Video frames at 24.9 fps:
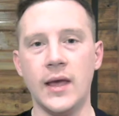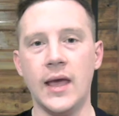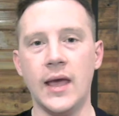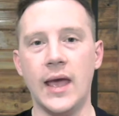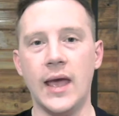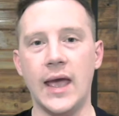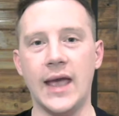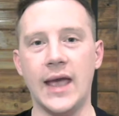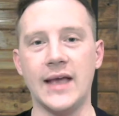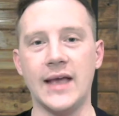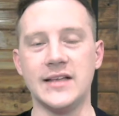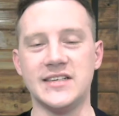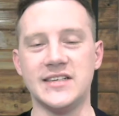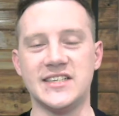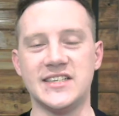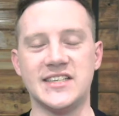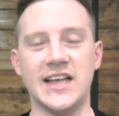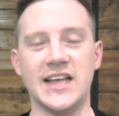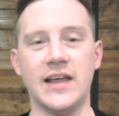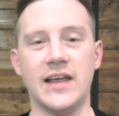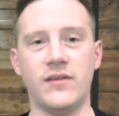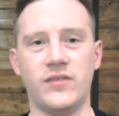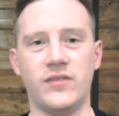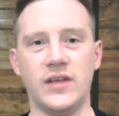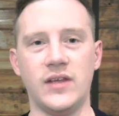And
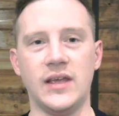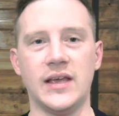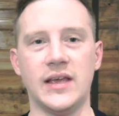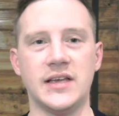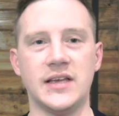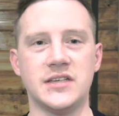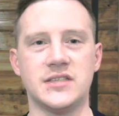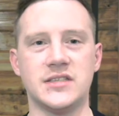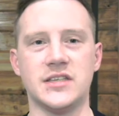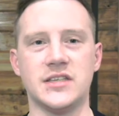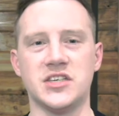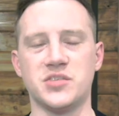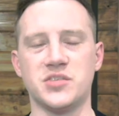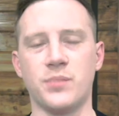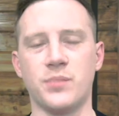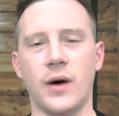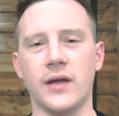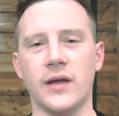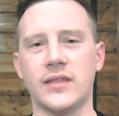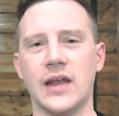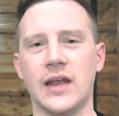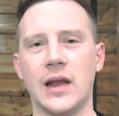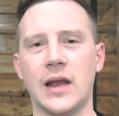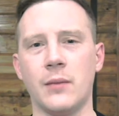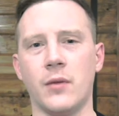safety is the
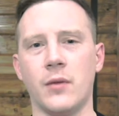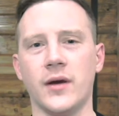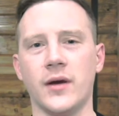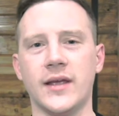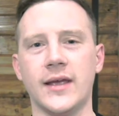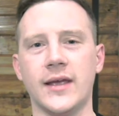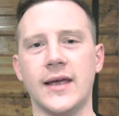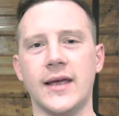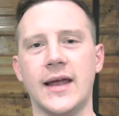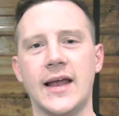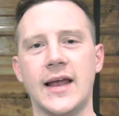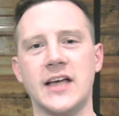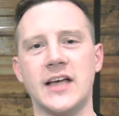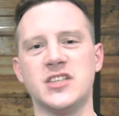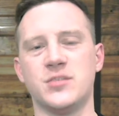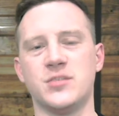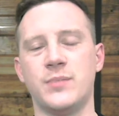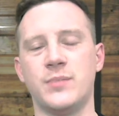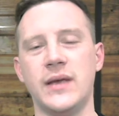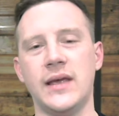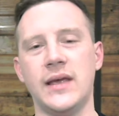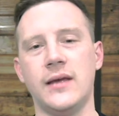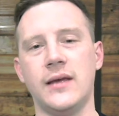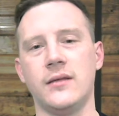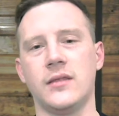spot that I'm looking at as
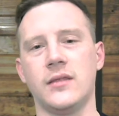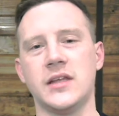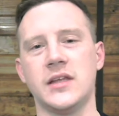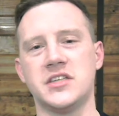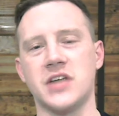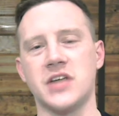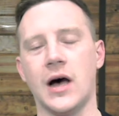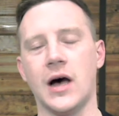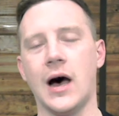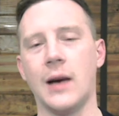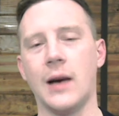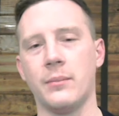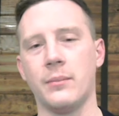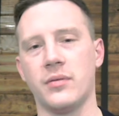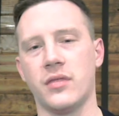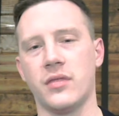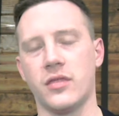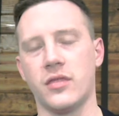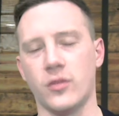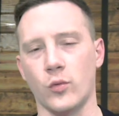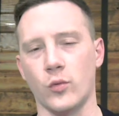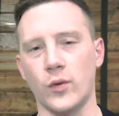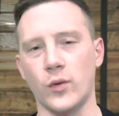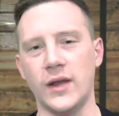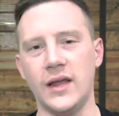being the top
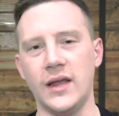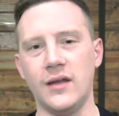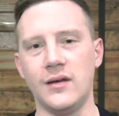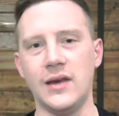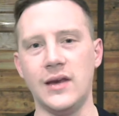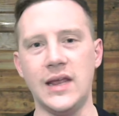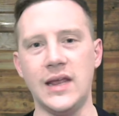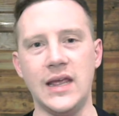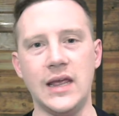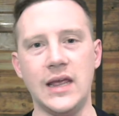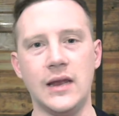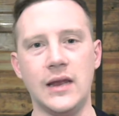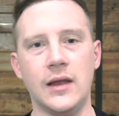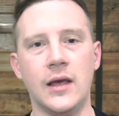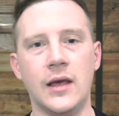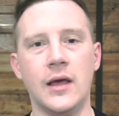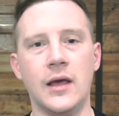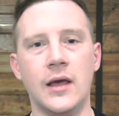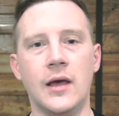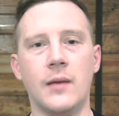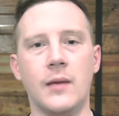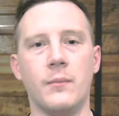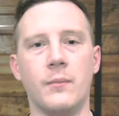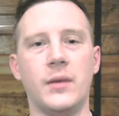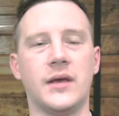three need,
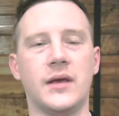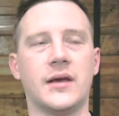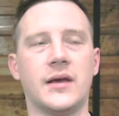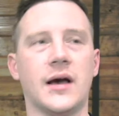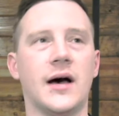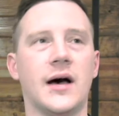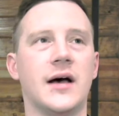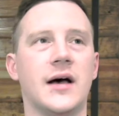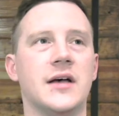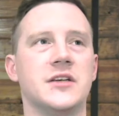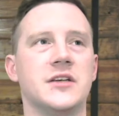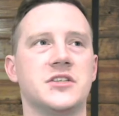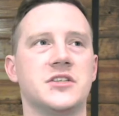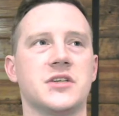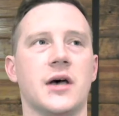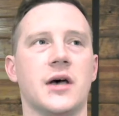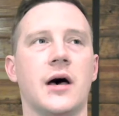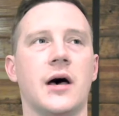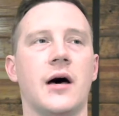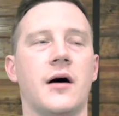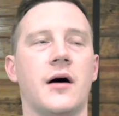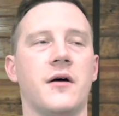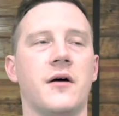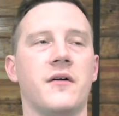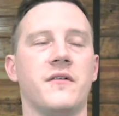because
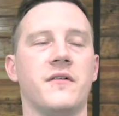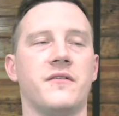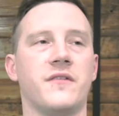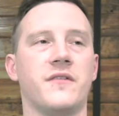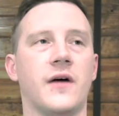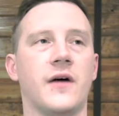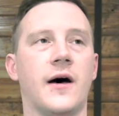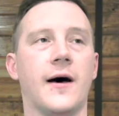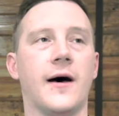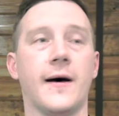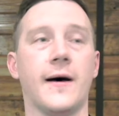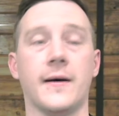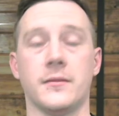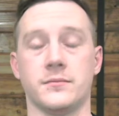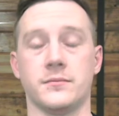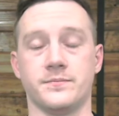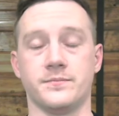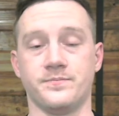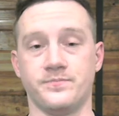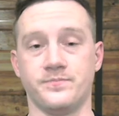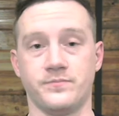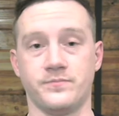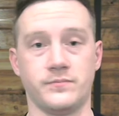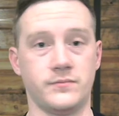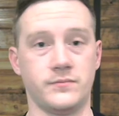of
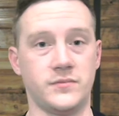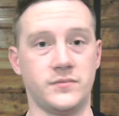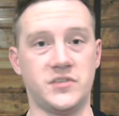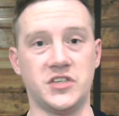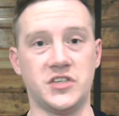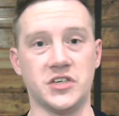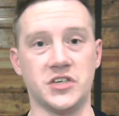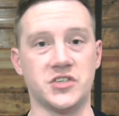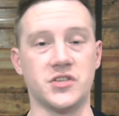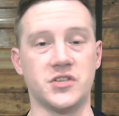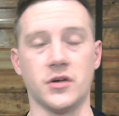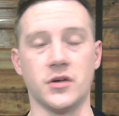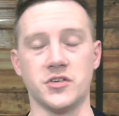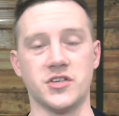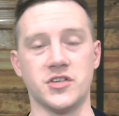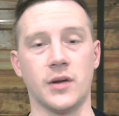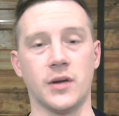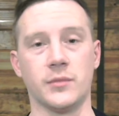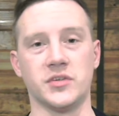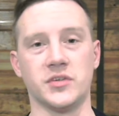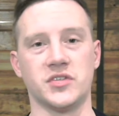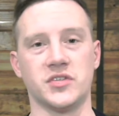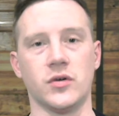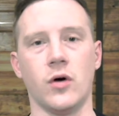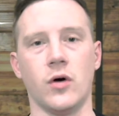just those
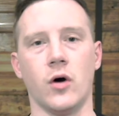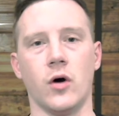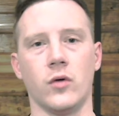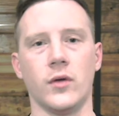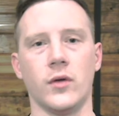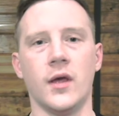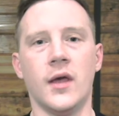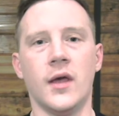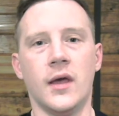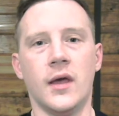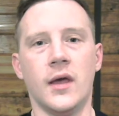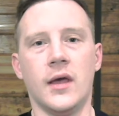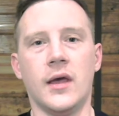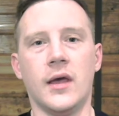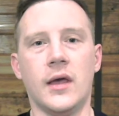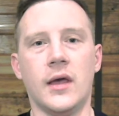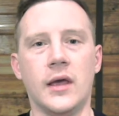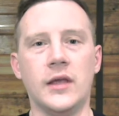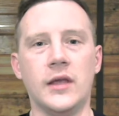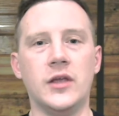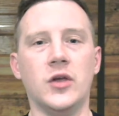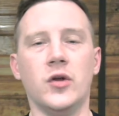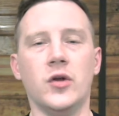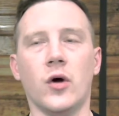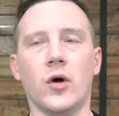numbers alone.
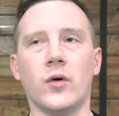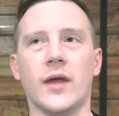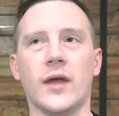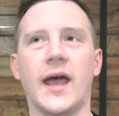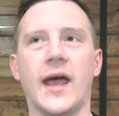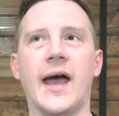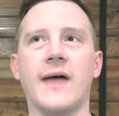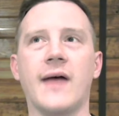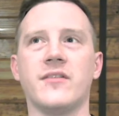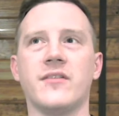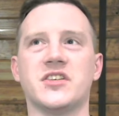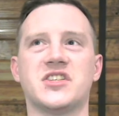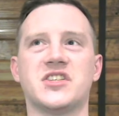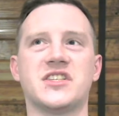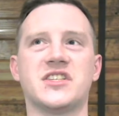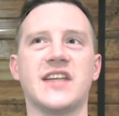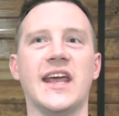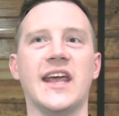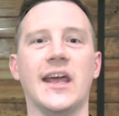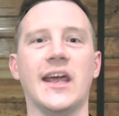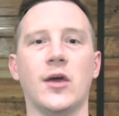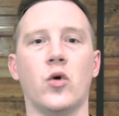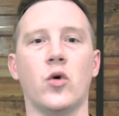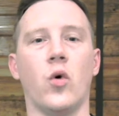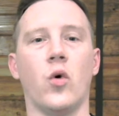You don't have a
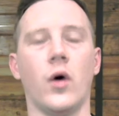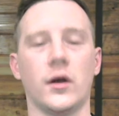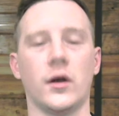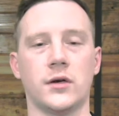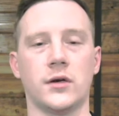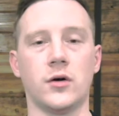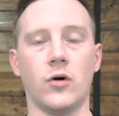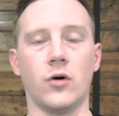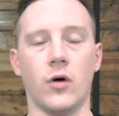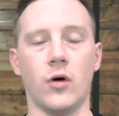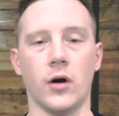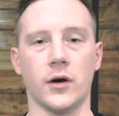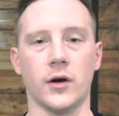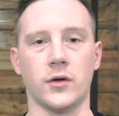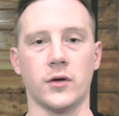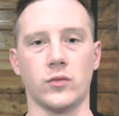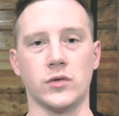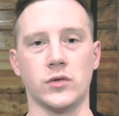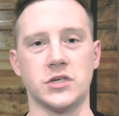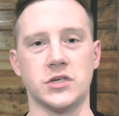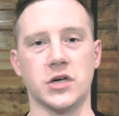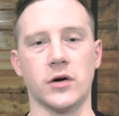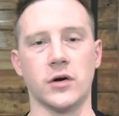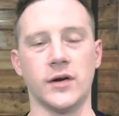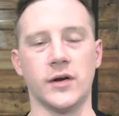Stanquan Clark
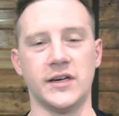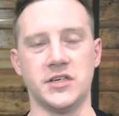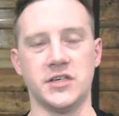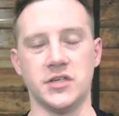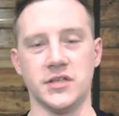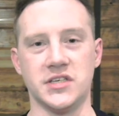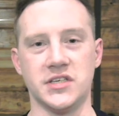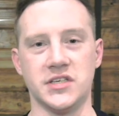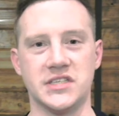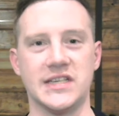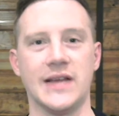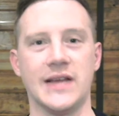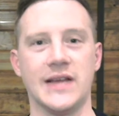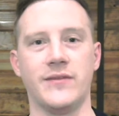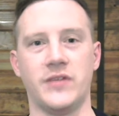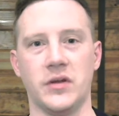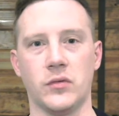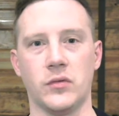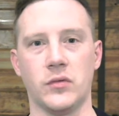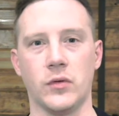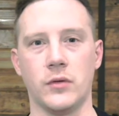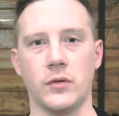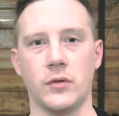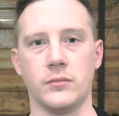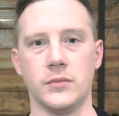returning to the
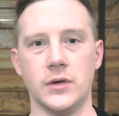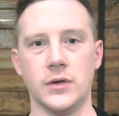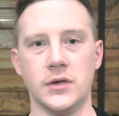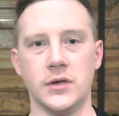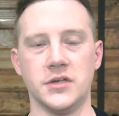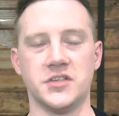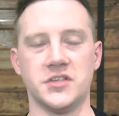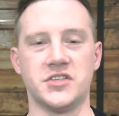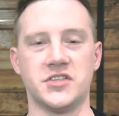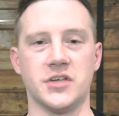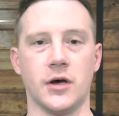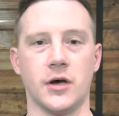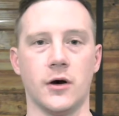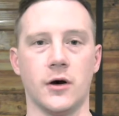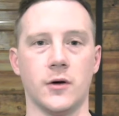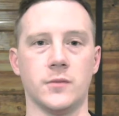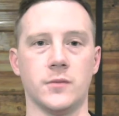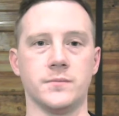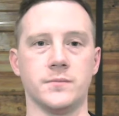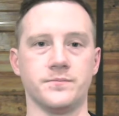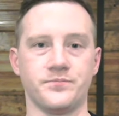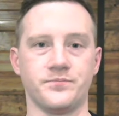safety room. So